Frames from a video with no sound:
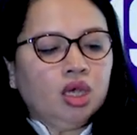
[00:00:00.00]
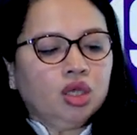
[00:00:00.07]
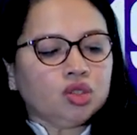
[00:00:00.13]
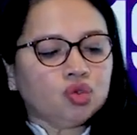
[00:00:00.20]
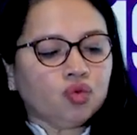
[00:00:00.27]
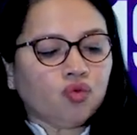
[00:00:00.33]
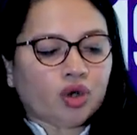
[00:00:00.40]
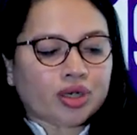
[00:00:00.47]

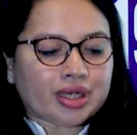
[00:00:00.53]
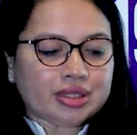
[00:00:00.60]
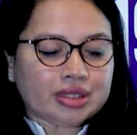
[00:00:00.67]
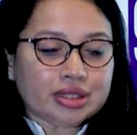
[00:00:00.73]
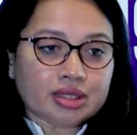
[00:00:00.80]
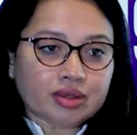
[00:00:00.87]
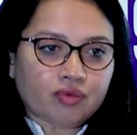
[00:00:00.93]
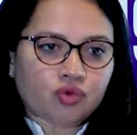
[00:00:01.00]
So what are
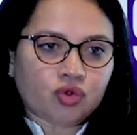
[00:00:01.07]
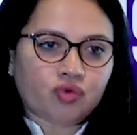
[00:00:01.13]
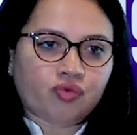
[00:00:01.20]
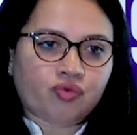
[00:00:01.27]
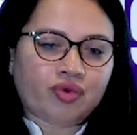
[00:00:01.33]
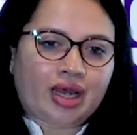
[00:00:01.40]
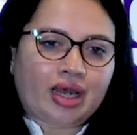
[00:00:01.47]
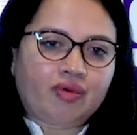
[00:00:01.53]
the
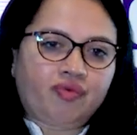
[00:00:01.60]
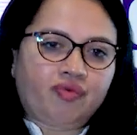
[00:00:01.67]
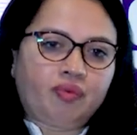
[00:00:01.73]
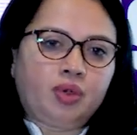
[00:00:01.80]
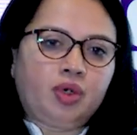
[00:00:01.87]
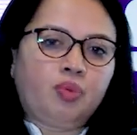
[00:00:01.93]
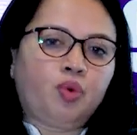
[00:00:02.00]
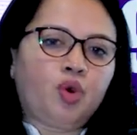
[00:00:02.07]

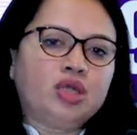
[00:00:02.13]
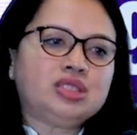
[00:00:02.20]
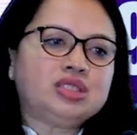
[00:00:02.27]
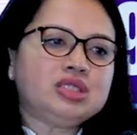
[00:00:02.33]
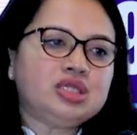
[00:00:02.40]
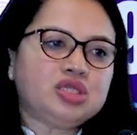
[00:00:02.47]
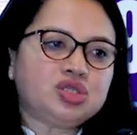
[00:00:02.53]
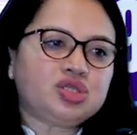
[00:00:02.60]
points
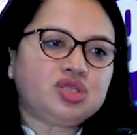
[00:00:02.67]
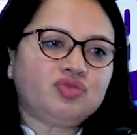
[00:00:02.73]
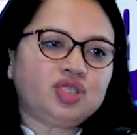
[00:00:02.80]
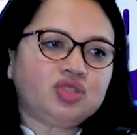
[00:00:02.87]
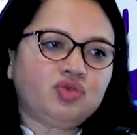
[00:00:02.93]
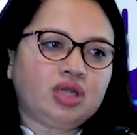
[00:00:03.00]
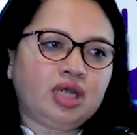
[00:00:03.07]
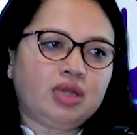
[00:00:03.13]
in history
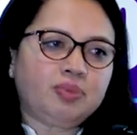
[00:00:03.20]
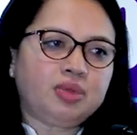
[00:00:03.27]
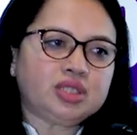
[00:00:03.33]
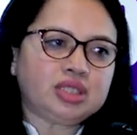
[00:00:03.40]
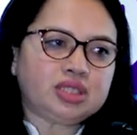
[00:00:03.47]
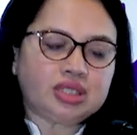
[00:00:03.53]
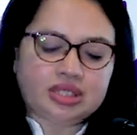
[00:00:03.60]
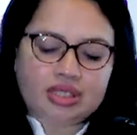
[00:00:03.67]
which will help us
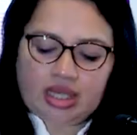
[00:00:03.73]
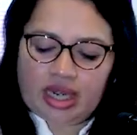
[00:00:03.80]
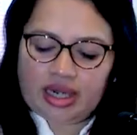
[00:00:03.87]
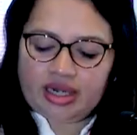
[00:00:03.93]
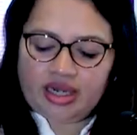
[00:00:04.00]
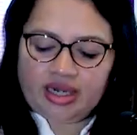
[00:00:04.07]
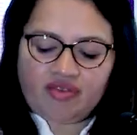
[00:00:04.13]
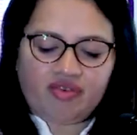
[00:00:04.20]
in
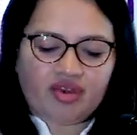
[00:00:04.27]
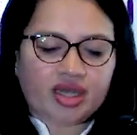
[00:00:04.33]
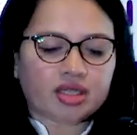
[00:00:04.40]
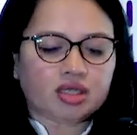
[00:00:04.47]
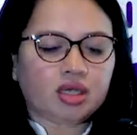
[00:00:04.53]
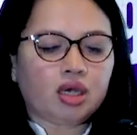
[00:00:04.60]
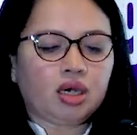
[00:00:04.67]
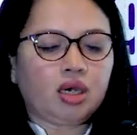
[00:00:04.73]

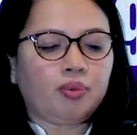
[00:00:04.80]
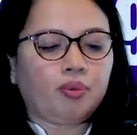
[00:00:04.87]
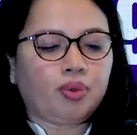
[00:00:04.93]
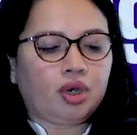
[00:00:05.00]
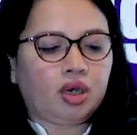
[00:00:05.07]
identifying the